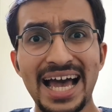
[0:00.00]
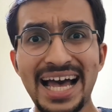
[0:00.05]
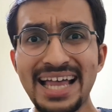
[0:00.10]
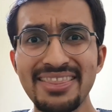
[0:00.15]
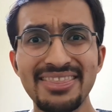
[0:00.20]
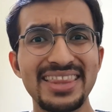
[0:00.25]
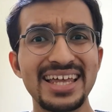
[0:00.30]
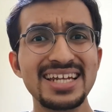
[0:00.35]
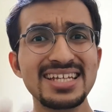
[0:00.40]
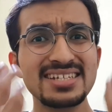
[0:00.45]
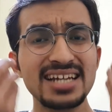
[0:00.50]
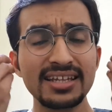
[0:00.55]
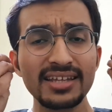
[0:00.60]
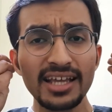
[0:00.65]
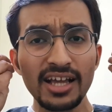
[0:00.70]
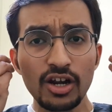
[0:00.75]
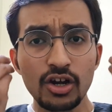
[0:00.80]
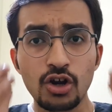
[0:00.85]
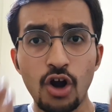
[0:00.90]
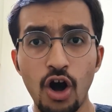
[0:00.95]
And there is
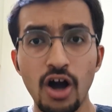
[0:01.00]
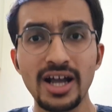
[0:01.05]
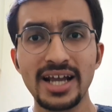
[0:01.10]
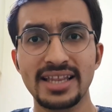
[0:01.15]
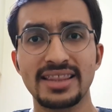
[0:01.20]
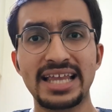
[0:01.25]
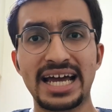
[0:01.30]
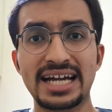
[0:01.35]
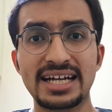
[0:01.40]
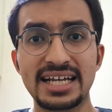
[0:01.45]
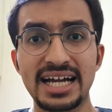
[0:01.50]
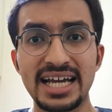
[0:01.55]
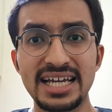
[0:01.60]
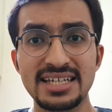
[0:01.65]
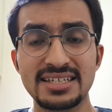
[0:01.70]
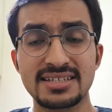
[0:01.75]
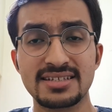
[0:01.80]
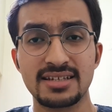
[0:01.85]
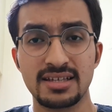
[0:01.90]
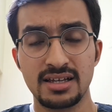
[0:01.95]
nothing wrong in that,
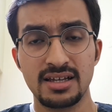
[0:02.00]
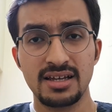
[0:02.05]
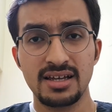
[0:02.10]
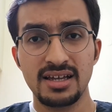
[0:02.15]
guys.